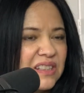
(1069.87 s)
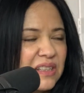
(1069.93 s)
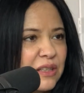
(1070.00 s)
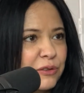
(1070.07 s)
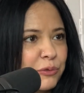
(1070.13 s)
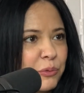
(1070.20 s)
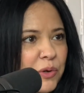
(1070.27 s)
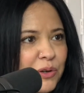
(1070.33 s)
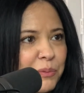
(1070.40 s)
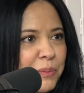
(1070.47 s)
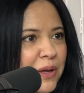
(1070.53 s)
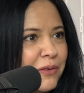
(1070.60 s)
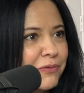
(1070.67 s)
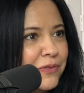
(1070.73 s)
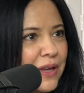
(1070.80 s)
He's one of
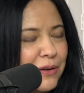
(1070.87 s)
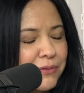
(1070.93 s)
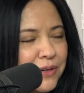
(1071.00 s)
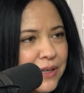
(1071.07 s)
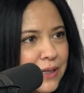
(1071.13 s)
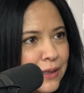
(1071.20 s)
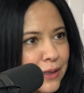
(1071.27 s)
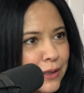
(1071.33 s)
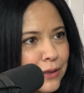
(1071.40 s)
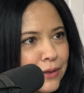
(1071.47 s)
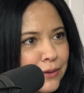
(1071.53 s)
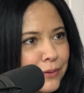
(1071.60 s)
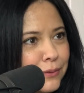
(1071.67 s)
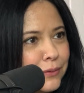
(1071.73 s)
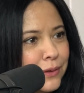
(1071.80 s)
my favorite, you
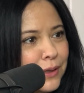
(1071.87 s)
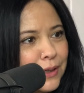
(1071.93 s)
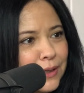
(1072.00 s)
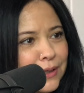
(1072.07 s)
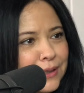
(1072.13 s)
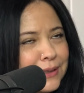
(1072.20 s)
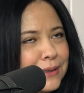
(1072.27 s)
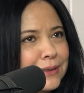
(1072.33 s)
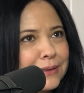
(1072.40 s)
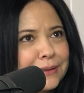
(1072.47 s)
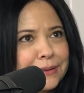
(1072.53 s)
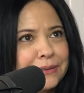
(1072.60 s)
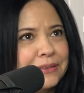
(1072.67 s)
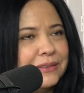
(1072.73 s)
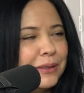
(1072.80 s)
know,
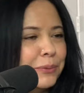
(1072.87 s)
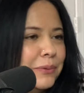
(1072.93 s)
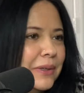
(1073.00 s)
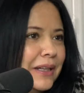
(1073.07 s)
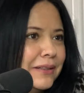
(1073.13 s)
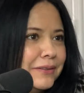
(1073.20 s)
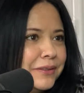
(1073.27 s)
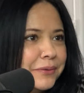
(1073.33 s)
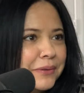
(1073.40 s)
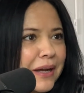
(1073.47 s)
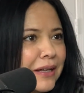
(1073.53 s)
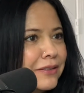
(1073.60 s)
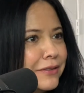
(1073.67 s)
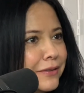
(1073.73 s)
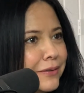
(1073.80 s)

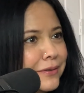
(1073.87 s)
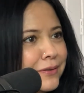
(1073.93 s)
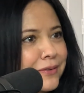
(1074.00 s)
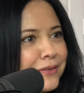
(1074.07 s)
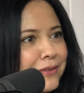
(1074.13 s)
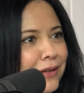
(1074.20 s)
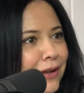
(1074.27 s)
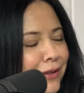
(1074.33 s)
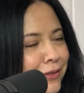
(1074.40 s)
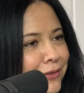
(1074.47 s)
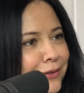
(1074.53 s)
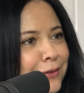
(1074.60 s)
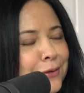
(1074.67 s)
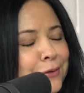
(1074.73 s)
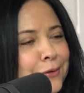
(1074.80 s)
directors,
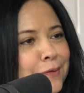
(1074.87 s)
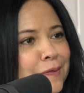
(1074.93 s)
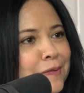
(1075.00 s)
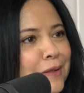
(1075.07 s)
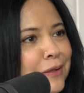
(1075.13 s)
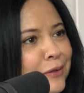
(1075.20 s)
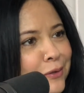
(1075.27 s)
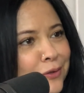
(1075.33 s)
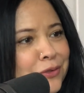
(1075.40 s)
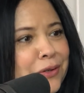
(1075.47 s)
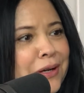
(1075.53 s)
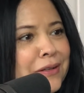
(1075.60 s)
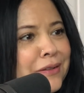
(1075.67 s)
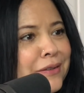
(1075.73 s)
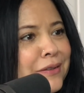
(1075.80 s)
authors,
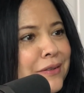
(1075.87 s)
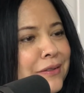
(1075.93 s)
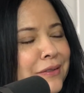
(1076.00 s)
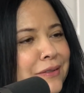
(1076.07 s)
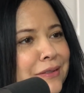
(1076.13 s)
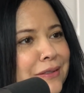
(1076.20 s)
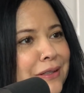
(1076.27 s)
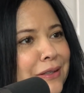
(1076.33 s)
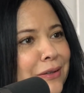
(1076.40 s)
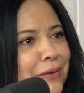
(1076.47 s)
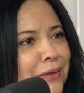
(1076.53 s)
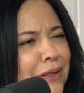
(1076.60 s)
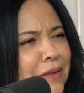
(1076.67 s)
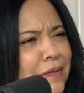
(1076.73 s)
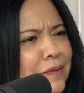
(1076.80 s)
illustrators. You know,
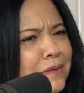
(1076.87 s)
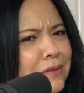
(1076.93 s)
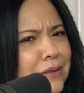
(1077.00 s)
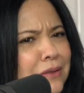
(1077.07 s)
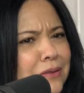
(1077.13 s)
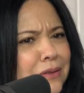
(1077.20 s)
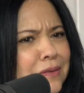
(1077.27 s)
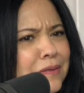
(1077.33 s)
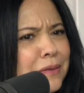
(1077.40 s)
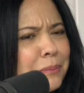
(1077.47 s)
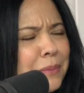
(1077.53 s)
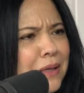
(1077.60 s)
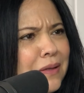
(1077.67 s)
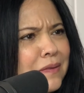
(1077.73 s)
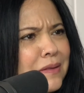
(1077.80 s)
he's just
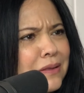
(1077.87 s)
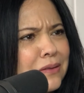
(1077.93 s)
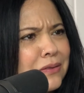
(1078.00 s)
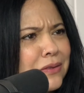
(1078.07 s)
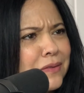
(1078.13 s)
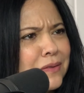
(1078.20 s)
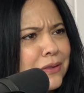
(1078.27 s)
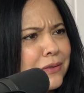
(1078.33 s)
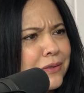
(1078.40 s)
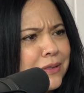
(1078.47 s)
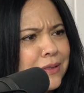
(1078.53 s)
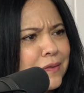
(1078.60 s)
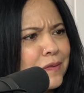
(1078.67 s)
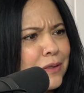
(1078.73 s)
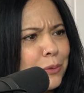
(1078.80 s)
amazing. He's just an
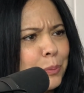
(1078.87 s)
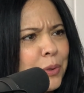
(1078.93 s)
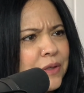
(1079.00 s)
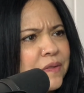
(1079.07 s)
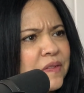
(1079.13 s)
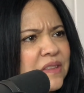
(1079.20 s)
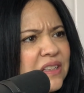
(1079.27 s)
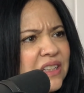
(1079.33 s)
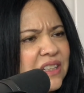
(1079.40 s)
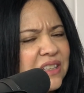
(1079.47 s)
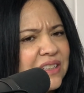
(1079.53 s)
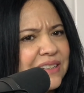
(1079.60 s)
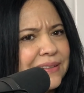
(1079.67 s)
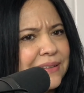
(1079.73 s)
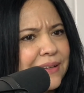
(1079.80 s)
artistic person,
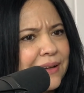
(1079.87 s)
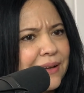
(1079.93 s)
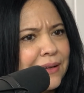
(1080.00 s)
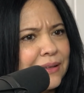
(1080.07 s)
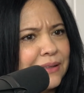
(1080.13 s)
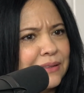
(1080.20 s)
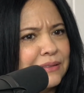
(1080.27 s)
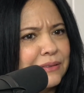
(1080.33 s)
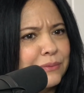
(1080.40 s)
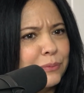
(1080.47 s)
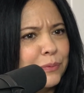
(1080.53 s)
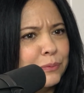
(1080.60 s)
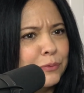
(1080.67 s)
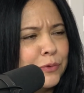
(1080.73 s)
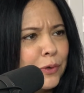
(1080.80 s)
and I
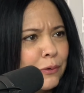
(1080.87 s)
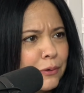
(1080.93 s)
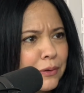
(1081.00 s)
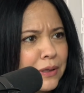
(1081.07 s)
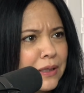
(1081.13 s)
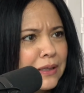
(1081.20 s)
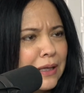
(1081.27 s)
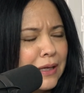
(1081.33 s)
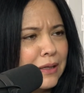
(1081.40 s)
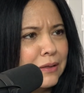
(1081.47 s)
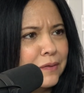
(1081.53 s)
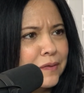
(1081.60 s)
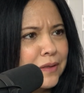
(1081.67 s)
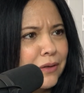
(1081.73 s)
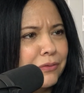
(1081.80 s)
totally like
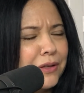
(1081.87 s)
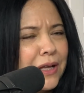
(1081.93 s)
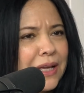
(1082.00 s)
his stuff.